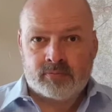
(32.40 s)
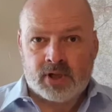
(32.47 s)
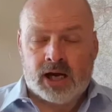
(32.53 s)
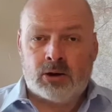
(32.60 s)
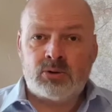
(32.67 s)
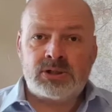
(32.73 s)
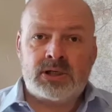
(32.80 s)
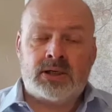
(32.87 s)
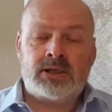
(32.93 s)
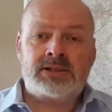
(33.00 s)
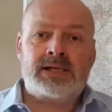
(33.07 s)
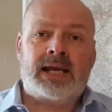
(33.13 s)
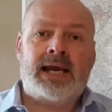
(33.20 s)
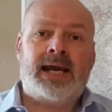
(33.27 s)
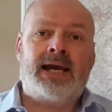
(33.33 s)
I was
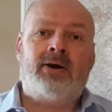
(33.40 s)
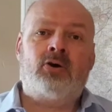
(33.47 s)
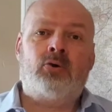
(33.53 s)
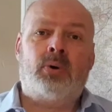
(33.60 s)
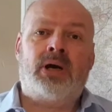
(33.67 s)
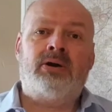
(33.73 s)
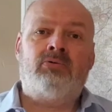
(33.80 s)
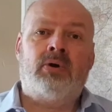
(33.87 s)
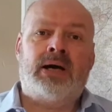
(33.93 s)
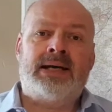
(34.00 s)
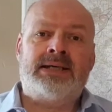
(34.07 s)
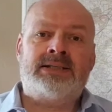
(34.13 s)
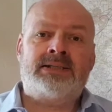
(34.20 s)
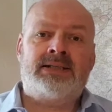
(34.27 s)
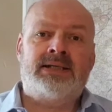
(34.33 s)
asked, how do I
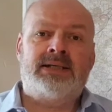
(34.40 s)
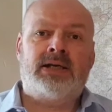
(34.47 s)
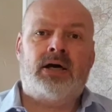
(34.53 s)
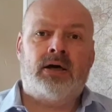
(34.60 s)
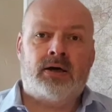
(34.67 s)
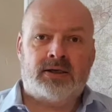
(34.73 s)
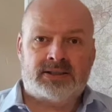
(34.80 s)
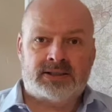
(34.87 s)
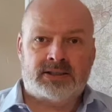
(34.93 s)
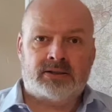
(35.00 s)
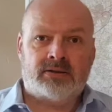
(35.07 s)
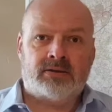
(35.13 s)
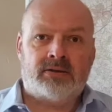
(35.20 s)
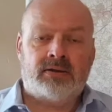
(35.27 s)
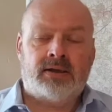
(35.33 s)
write an
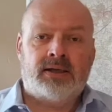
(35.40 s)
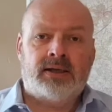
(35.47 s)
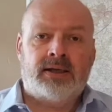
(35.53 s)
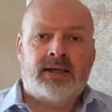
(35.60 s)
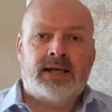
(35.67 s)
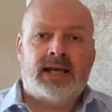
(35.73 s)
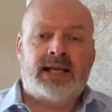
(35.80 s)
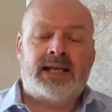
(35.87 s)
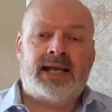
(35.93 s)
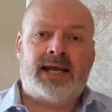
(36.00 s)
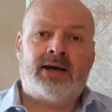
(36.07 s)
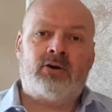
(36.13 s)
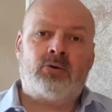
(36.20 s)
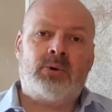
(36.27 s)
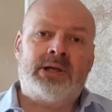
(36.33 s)
article and
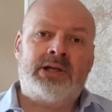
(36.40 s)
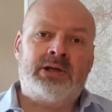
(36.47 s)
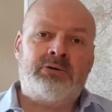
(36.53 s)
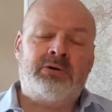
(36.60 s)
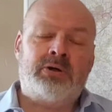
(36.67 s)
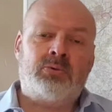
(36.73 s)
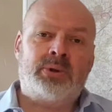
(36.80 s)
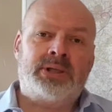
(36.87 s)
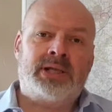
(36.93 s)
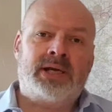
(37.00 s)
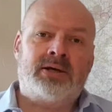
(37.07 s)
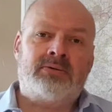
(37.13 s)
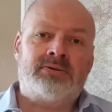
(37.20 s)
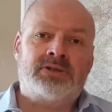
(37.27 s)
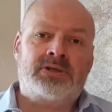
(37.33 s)
how do I do it
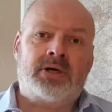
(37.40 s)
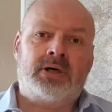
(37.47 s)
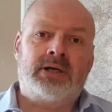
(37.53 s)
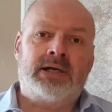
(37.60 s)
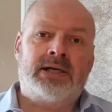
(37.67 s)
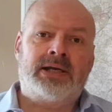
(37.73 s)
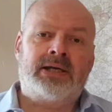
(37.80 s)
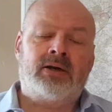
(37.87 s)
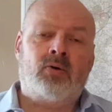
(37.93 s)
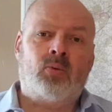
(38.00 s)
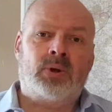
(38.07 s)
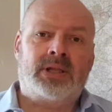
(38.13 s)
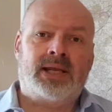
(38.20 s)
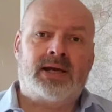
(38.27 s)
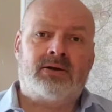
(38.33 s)
without struggling,
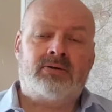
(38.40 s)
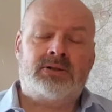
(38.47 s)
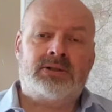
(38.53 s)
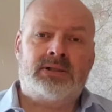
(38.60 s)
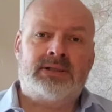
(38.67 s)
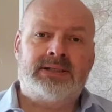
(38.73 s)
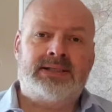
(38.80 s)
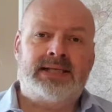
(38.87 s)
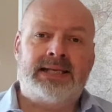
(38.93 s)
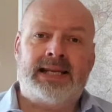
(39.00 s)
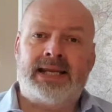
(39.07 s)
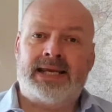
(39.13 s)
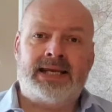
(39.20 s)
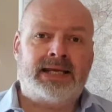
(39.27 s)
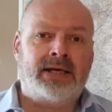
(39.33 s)
without
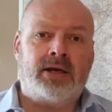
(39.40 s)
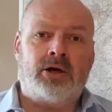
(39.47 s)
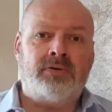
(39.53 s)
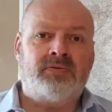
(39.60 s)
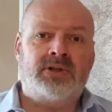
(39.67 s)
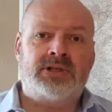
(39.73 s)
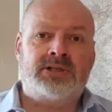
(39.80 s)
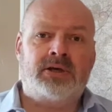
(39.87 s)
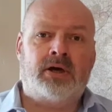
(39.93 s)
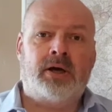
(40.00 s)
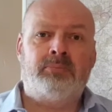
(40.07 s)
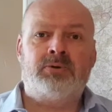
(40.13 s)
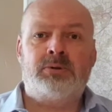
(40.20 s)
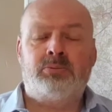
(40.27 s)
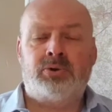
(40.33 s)
delaying over the
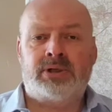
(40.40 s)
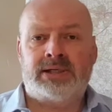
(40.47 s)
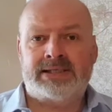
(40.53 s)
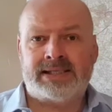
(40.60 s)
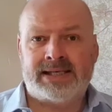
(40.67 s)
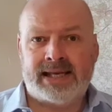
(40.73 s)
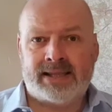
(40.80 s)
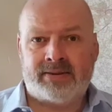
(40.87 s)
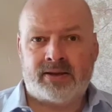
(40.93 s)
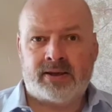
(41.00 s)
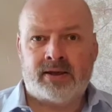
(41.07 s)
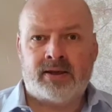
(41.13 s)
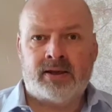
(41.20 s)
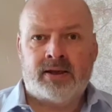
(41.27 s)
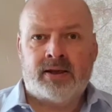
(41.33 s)
time to put it
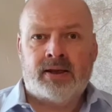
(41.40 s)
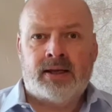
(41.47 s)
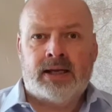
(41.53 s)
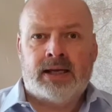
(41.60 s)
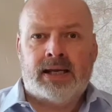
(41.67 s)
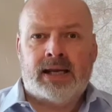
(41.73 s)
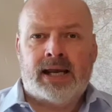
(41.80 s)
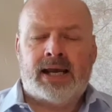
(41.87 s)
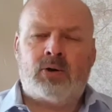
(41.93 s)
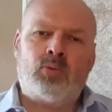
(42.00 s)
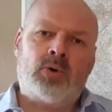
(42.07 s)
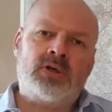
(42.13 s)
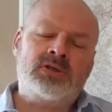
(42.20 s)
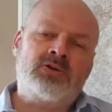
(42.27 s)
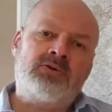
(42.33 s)
together? And
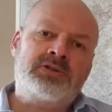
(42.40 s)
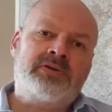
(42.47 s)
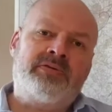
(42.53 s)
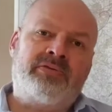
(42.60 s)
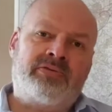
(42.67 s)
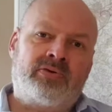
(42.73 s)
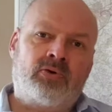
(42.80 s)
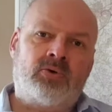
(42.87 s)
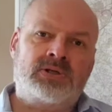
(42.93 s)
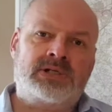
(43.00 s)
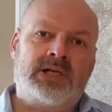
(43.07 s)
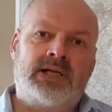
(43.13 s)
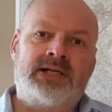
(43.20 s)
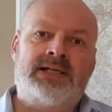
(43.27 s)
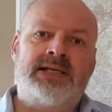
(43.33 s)
what sorts of thoughts
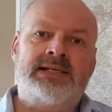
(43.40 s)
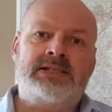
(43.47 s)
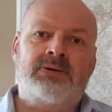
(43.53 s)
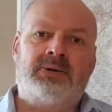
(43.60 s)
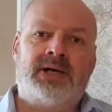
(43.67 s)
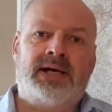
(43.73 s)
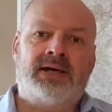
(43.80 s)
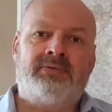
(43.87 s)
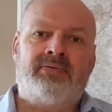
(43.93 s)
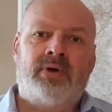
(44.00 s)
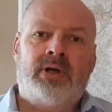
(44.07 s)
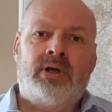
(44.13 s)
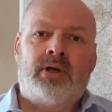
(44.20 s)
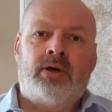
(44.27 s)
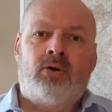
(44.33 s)
and ideas do I have
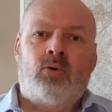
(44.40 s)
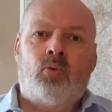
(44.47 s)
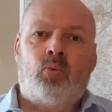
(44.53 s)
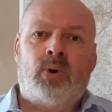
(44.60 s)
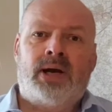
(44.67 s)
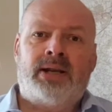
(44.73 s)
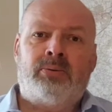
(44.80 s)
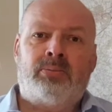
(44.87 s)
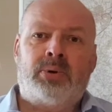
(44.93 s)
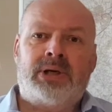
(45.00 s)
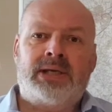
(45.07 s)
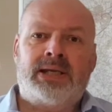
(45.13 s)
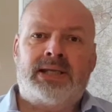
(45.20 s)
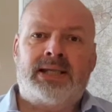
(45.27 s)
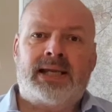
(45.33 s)
when
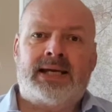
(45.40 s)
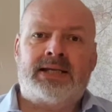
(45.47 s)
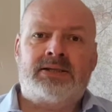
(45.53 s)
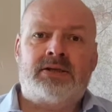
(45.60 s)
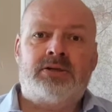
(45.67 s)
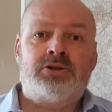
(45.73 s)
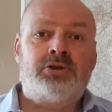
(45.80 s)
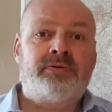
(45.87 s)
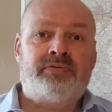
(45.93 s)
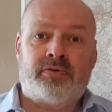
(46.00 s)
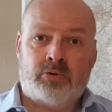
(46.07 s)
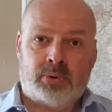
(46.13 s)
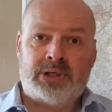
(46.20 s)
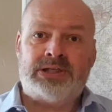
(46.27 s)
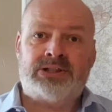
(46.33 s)
bringing that to
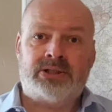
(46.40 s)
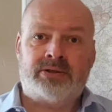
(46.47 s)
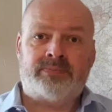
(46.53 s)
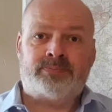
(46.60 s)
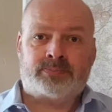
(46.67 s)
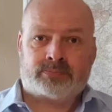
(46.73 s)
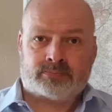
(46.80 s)
fruition?